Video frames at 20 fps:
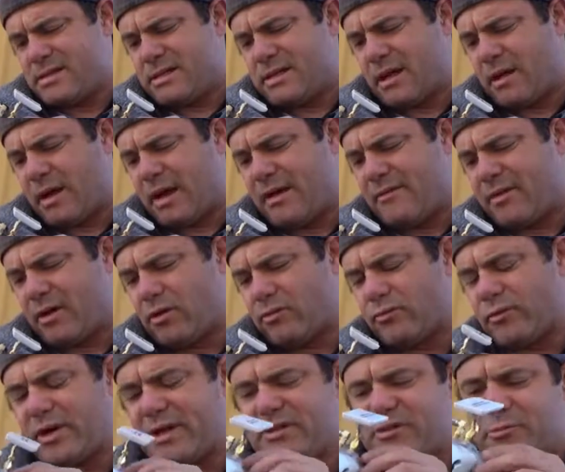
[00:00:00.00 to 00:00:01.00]
Now I have it on
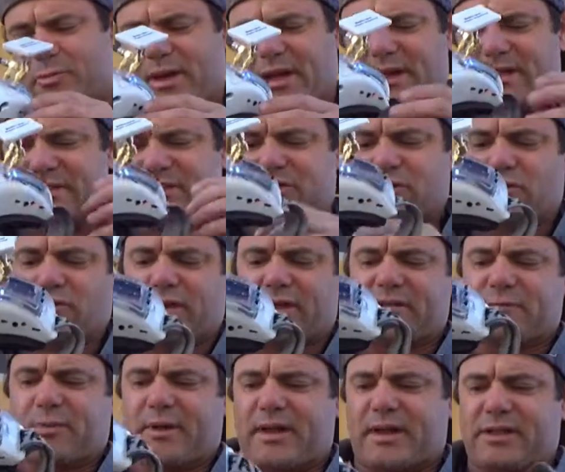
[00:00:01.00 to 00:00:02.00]
race band, so
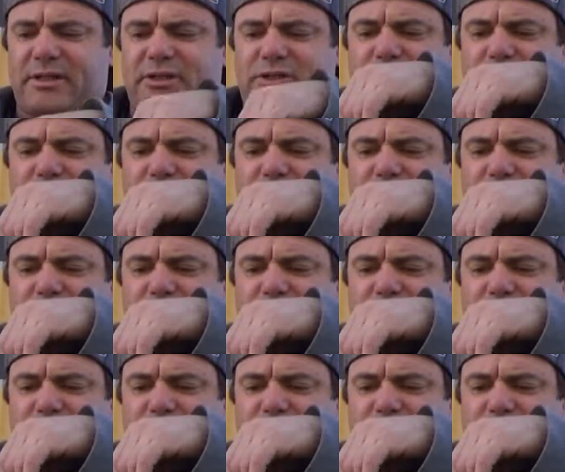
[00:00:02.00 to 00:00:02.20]
race band